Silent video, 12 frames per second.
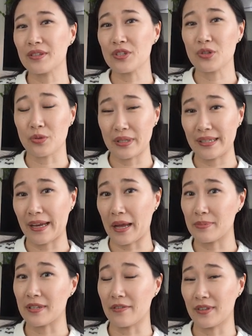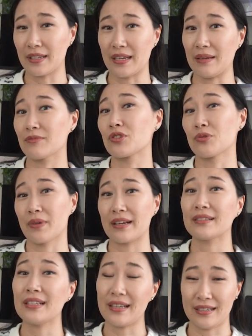the screen caps of the game
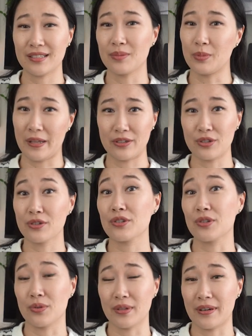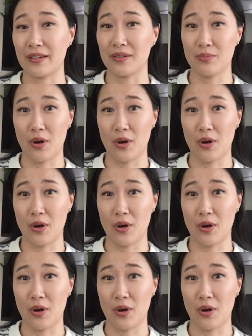directly into Blender so that I could